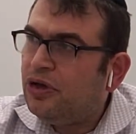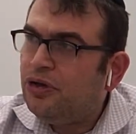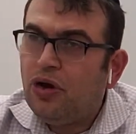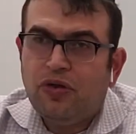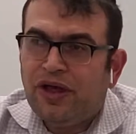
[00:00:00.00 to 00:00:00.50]

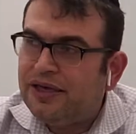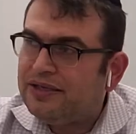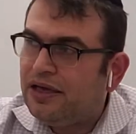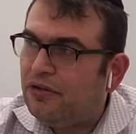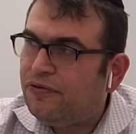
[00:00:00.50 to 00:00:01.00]
Know
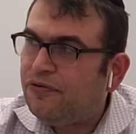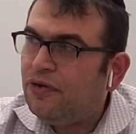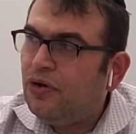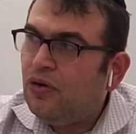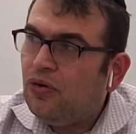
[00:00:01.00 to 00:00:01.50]
thyself,
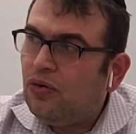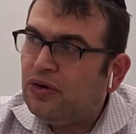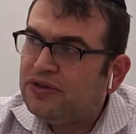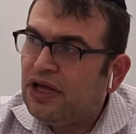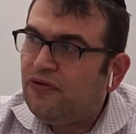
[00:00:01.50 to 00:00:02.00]
or
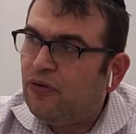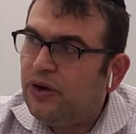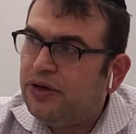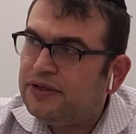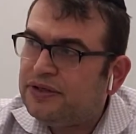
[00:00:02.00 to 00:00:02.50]

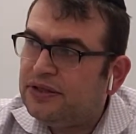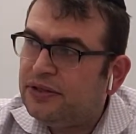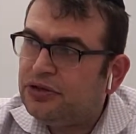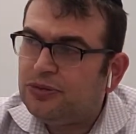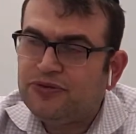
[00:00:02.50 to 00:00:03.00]
self-awareness is
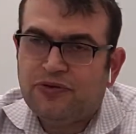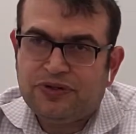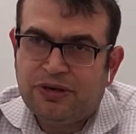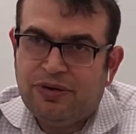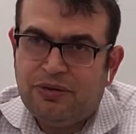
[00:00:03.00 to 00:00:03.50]
leadership's
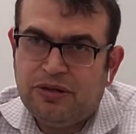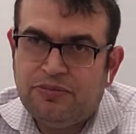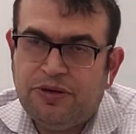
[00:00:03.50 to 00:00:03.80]
first commandment.